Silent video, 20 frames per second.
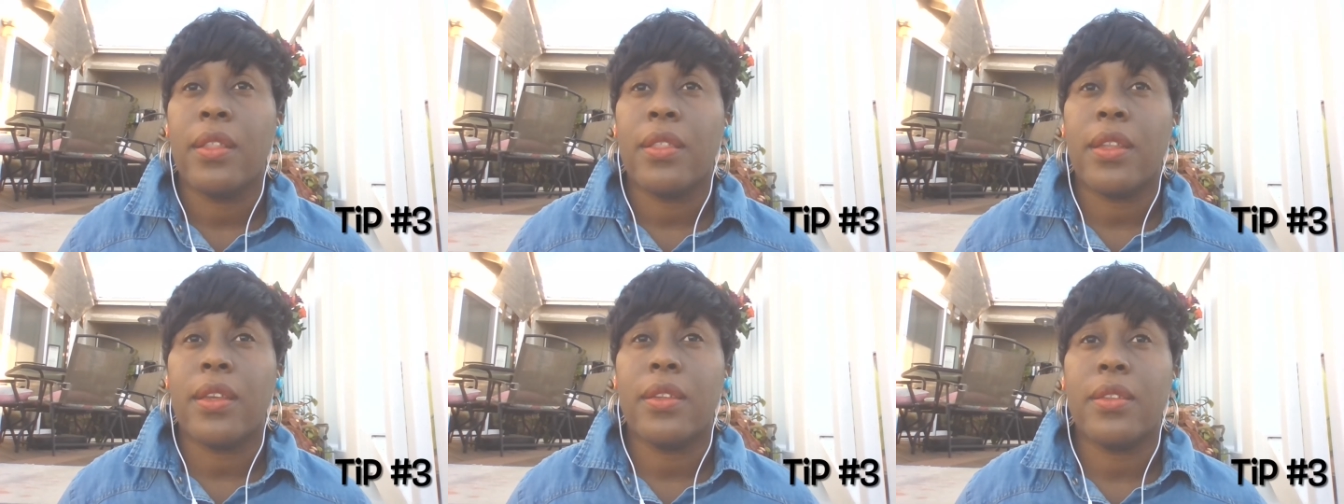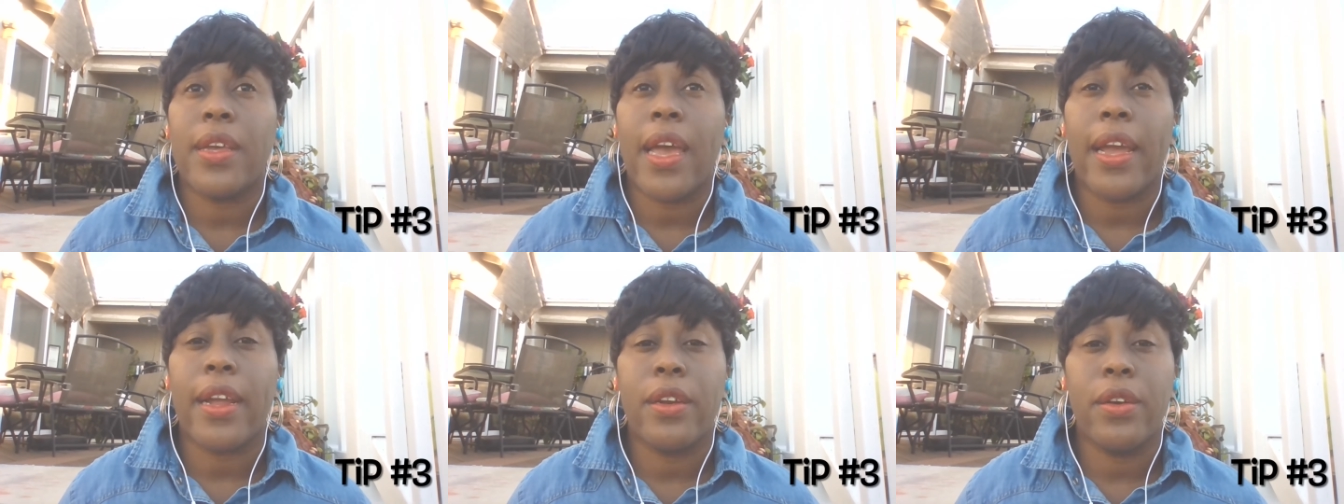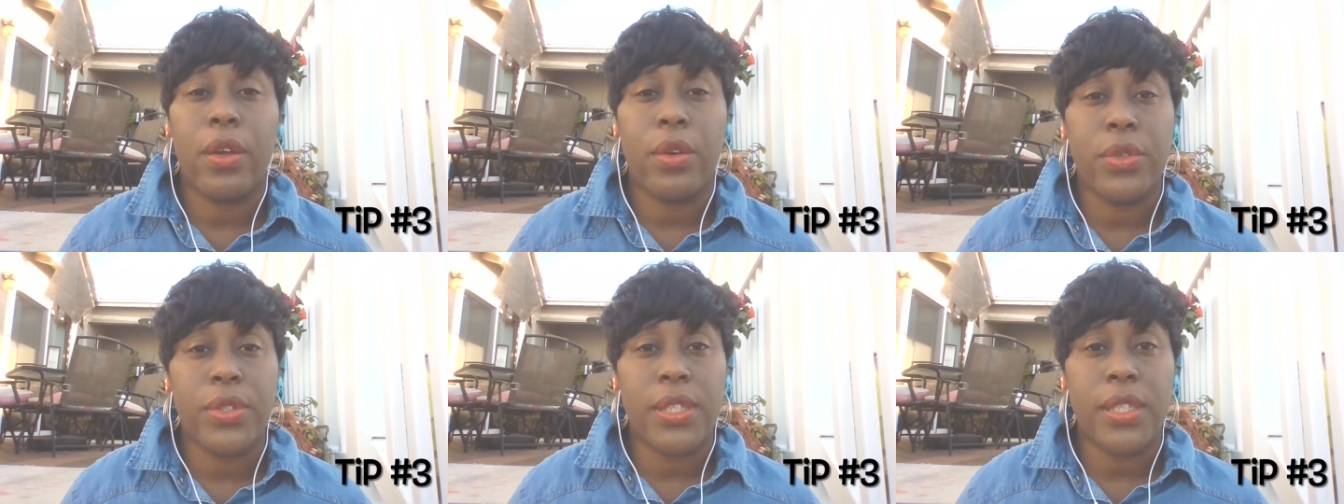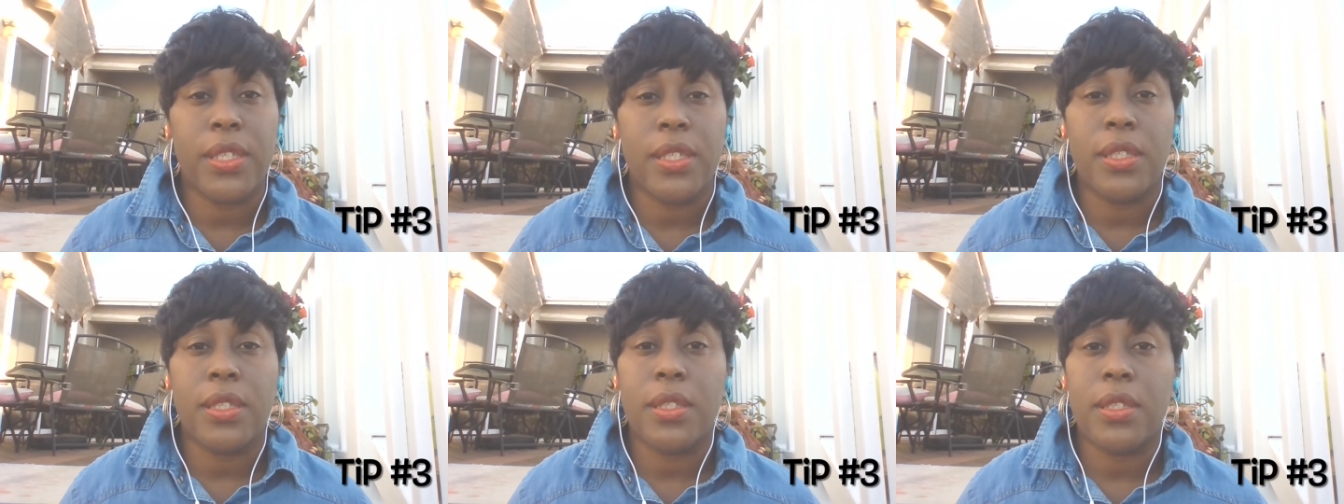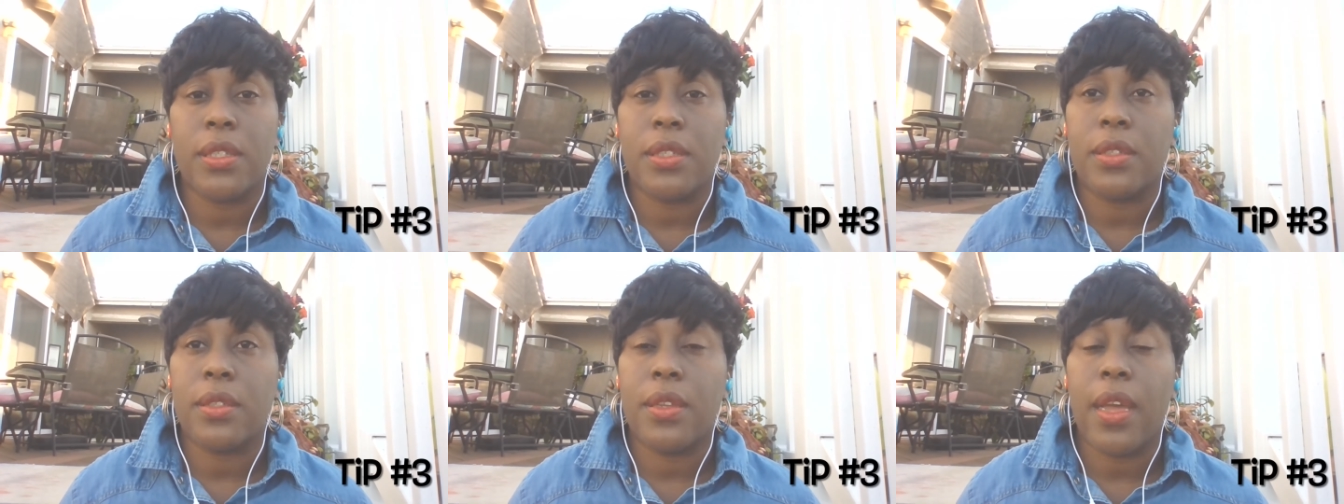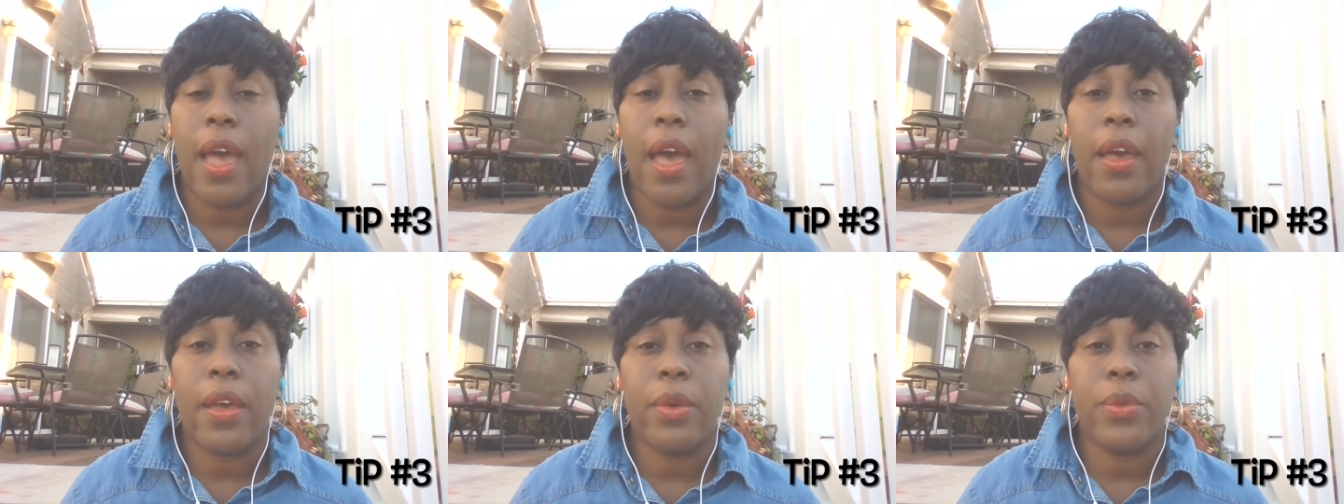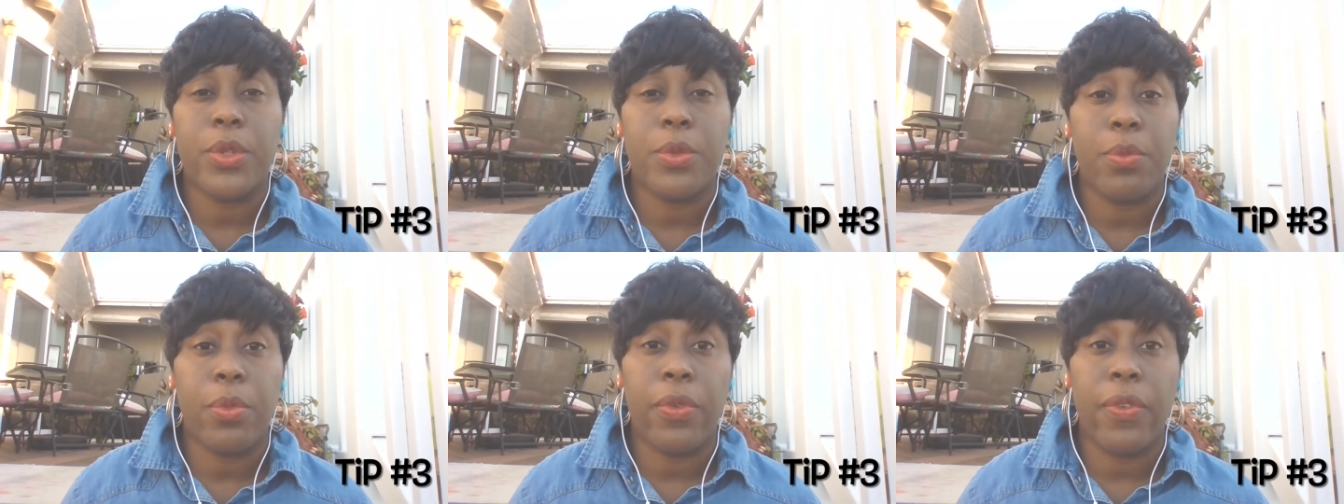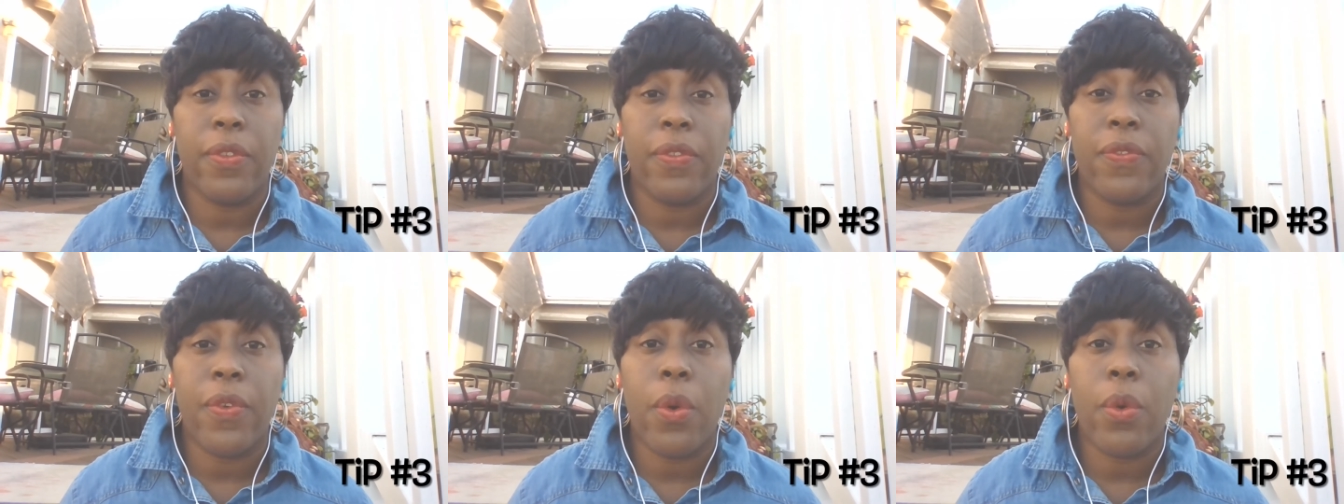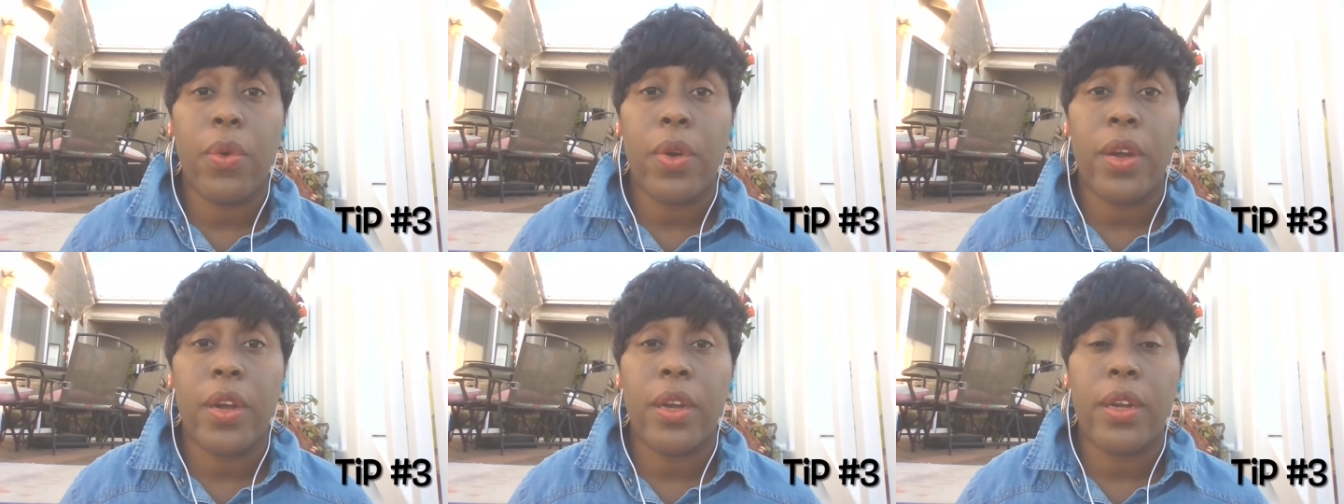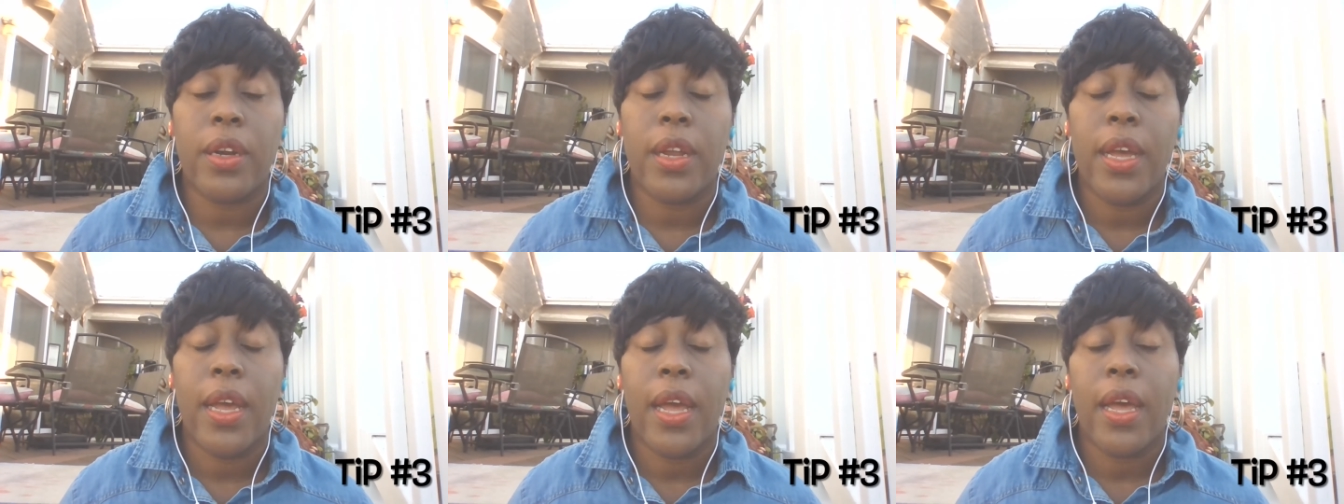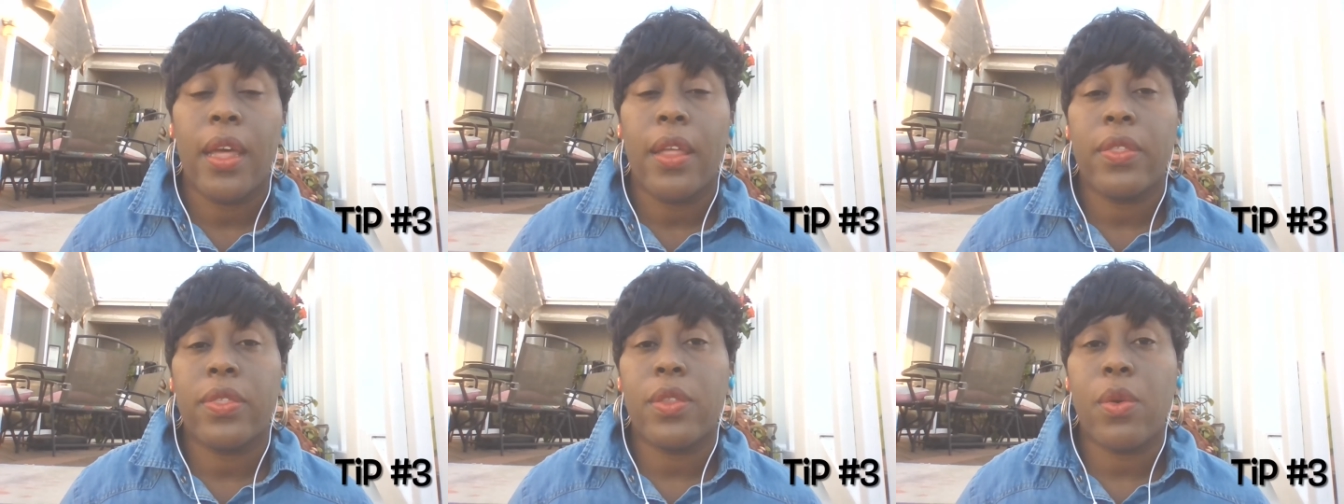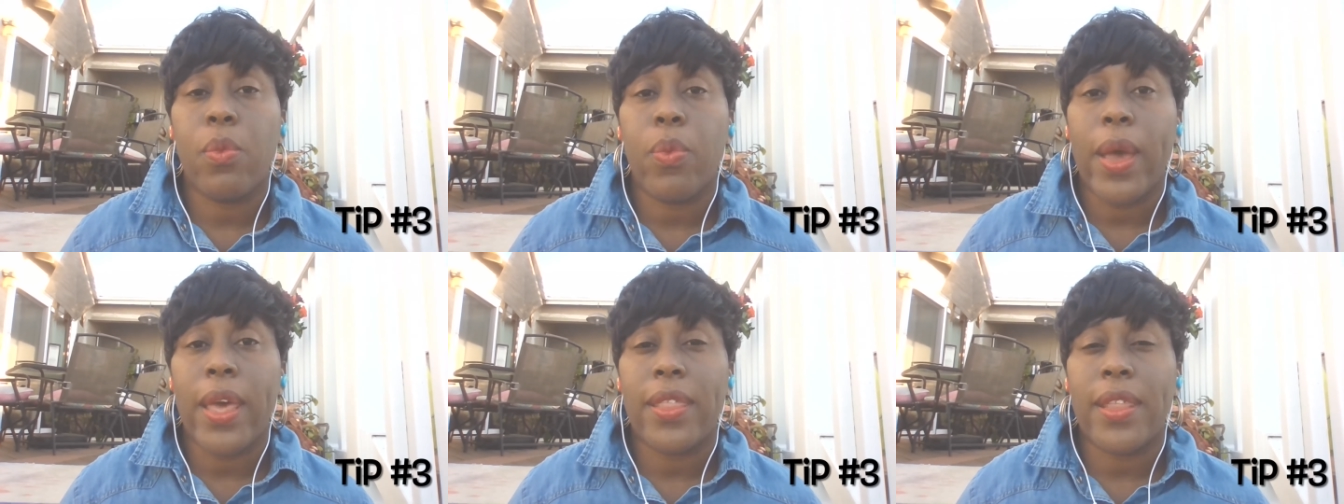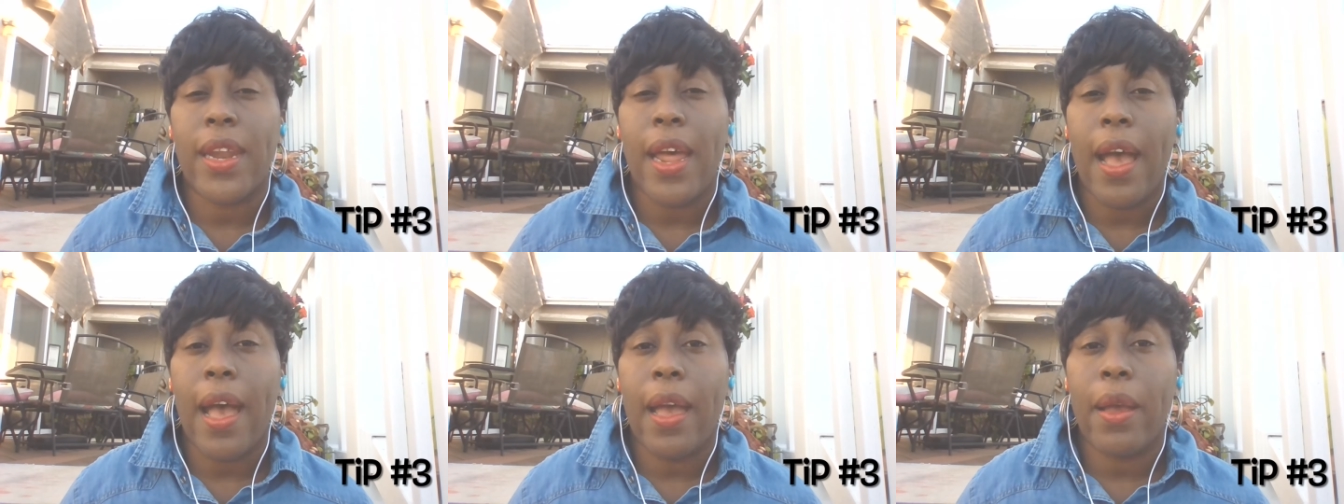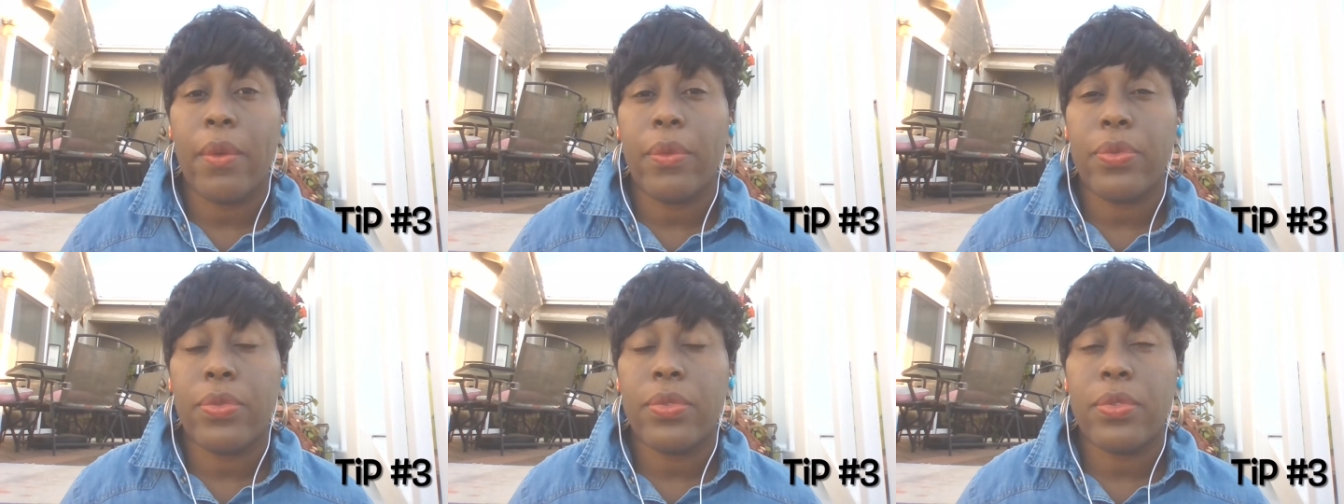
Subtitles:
the diagnosis and how he was moving forward, the way that I